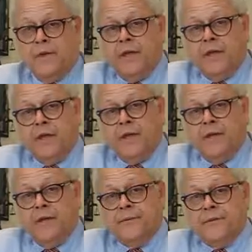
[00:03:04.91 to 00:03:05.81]
and
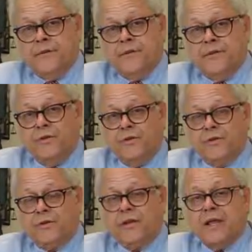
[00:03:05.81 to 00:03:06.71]
you're
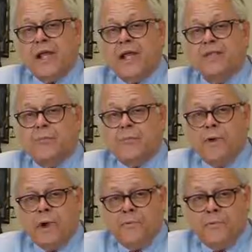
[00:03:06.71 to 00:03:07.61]
just going to have a
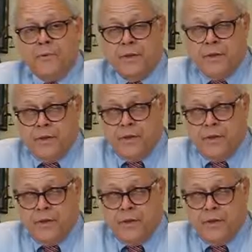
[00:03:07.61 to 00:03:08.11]
problem